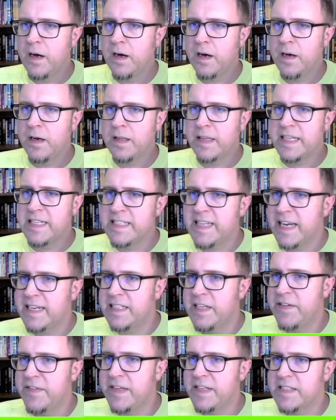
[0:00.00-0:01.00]
Elite Tank
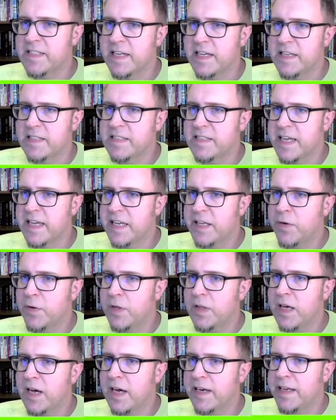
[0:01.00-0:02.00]
TV says, thank you a
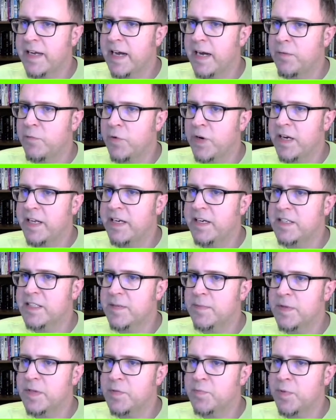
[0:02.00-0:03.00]
lot. Yeah, I'm running into some
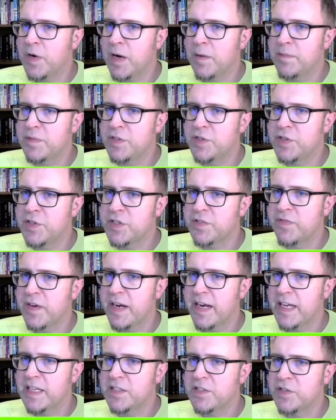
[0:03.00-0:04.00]
of those problems and just find
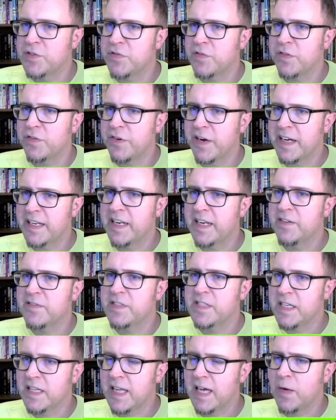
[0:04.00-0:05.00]
answers for the React Native
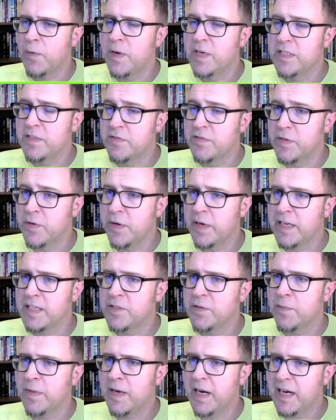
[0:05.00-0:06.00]
CLI ways of doing it. So
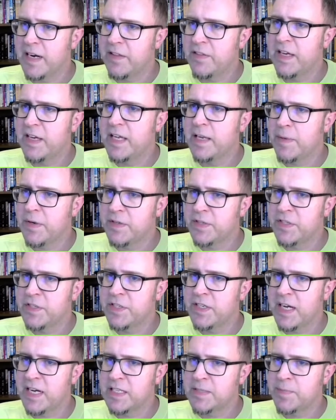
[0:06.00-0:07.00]
I'm kind of thinking about
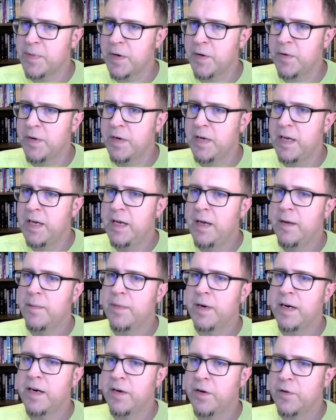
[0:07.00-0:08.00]
ditching Expo, but
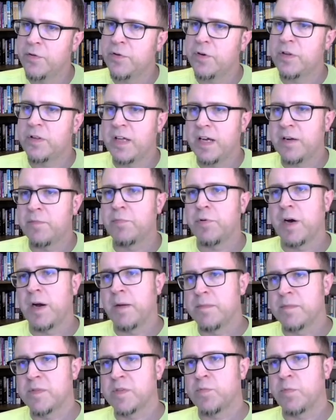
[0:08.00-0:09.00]
I know there are a lot of
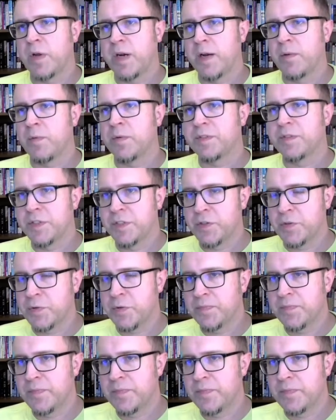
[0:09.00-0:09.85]
problems when I will do.